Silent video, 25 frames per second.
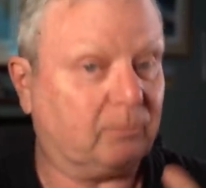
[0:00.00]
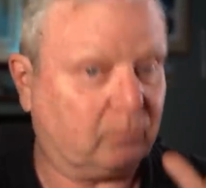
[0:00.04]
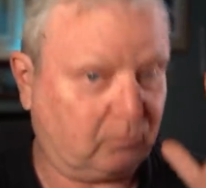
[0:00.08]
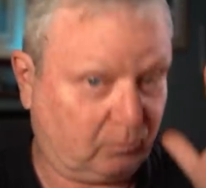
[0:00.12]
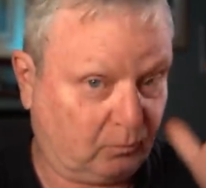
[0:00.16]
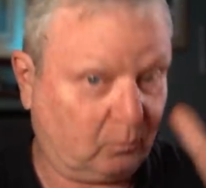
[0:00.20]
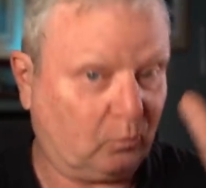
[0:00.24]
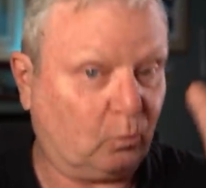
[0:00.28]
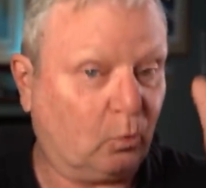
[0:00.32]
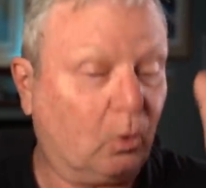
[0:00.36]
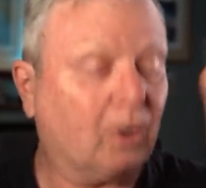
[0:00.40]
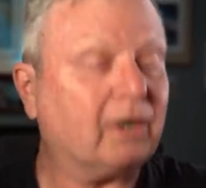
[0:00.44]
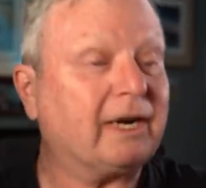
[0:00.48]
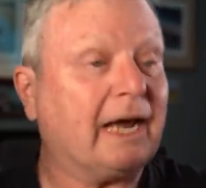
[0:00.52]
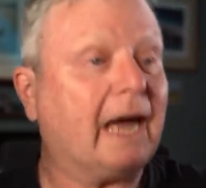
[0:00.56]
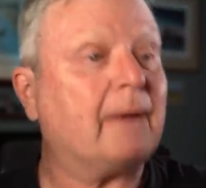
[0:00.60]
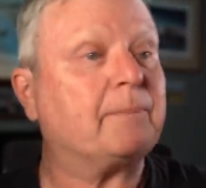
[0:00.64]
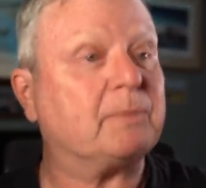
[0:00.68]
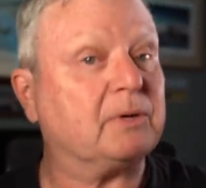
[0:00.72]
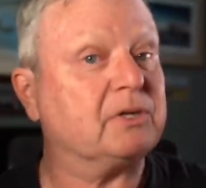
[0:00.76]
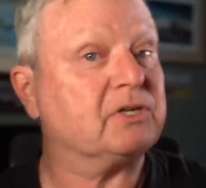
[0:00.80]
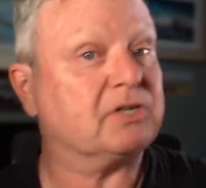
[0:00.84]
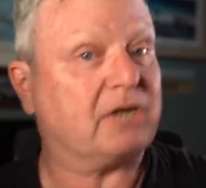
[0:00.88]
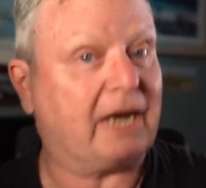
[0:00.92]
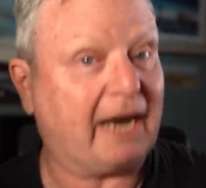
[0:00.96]
what
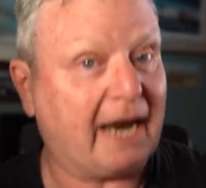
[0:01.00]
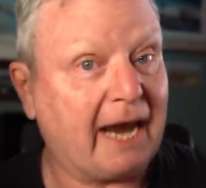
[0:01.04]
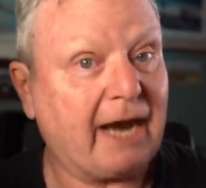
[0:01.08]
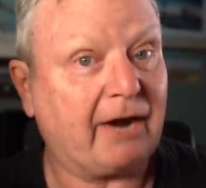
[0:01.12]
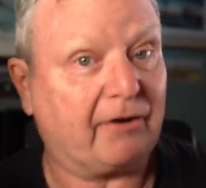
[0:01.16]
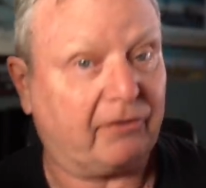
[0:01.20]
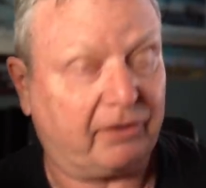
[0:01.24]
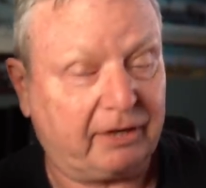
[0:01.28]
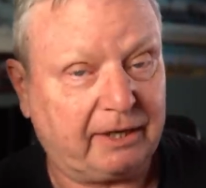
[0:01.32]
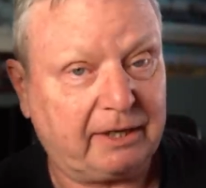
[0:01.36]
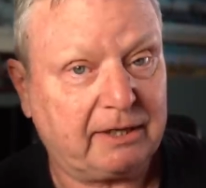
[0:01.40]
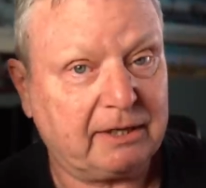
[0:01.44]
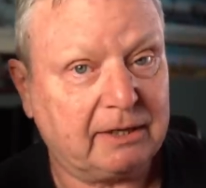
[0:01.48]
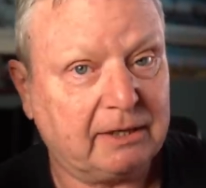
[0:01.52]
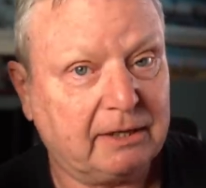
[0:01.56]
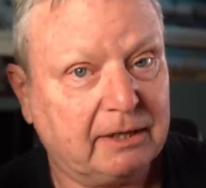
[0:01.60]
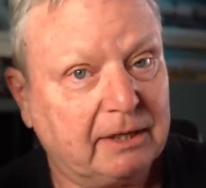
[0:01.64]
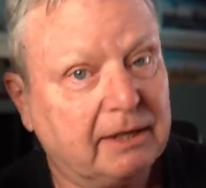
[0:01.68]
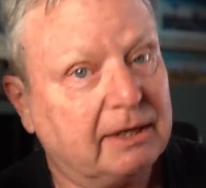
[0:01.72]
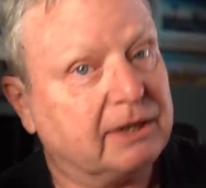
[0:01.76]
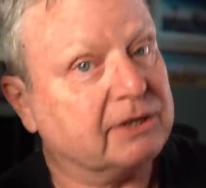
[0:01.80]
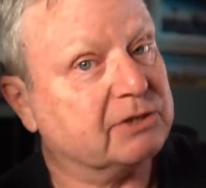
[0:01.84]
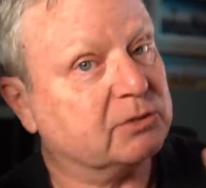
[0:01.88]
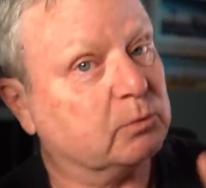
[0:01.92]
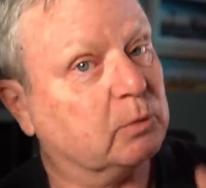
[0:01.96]
happened to Harry
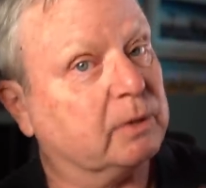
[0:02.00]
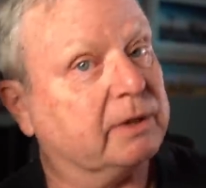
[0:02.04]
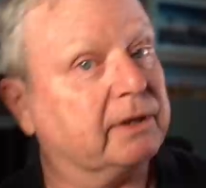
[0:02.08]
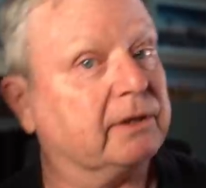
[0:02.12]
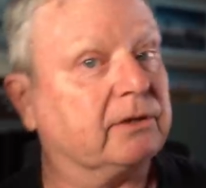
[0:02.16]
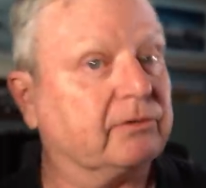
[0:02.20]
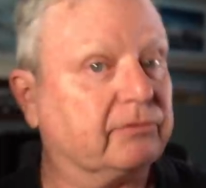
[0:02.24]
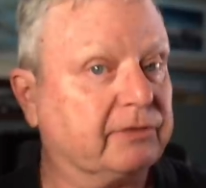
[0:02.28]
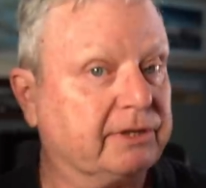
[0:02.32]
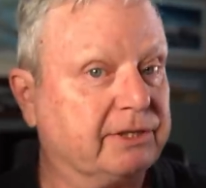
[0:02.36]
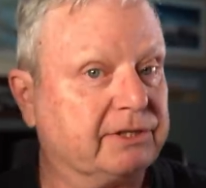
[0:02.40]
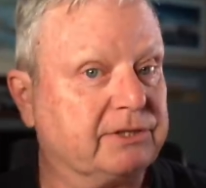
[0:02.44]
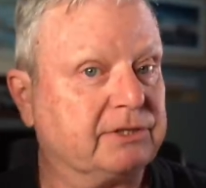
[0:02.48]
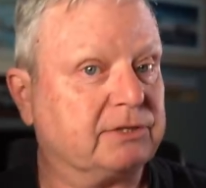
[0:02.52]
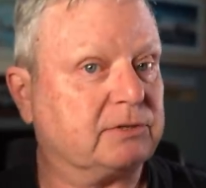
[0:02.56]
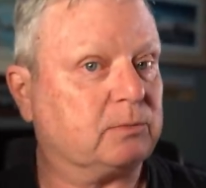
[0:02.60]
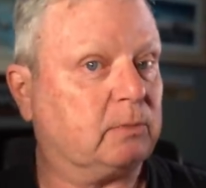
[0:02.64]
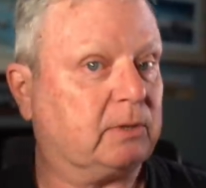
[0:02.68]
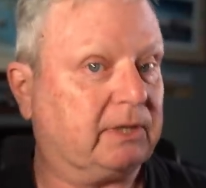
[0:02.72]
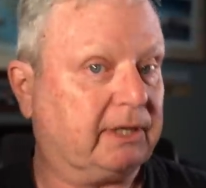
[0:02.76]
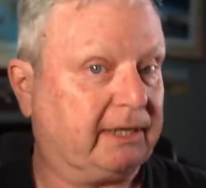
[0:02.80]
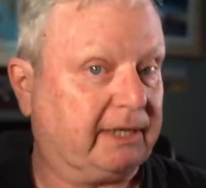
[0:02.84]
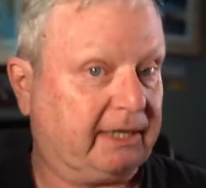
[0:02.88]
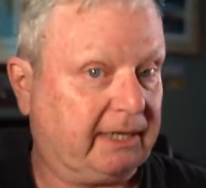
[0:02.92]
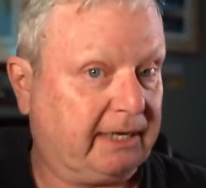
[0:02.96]
is one of the reasons
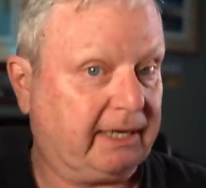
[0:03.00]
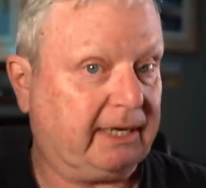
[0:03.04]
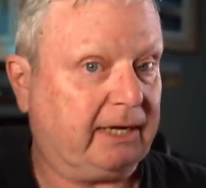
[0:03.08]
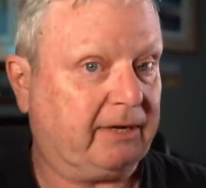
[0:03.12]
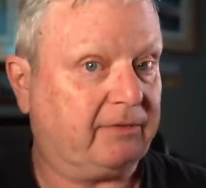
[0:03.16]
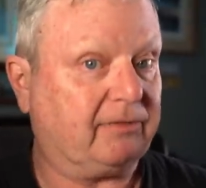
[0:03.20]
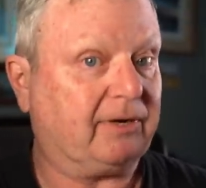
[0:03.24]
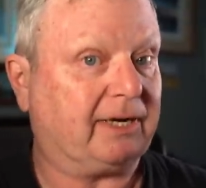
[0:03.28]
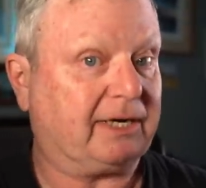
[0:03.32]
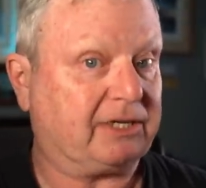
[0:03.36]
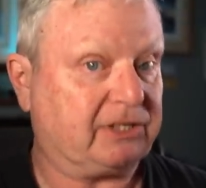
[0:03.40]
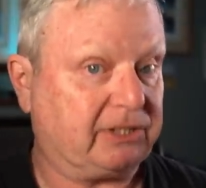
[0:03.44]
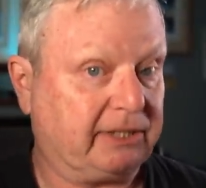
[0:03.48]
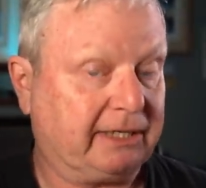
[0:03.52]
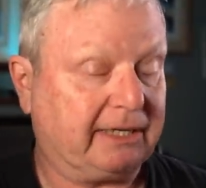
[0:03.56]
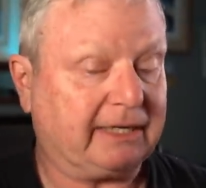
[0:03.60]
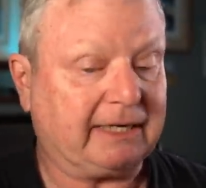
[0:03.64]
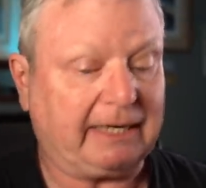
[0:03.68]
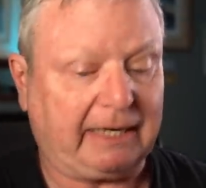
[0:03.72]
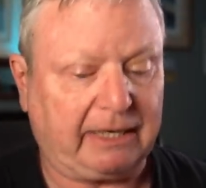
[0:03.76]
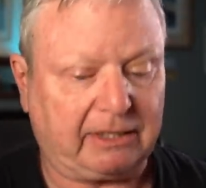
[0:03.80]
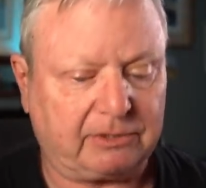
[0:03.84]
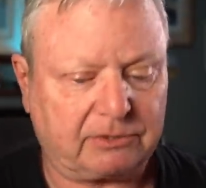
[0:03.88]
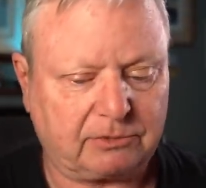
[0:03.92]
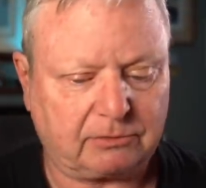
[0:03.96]
why I have actually
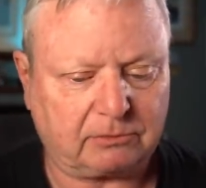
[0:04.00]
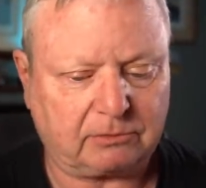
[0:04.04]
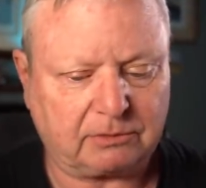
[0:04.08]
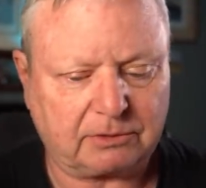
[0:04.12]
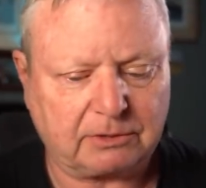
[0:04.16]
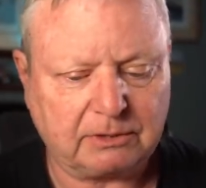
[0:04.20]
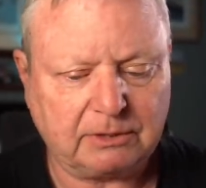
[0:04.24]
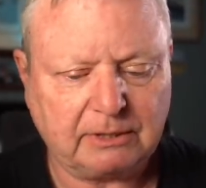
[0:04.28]
cancelled.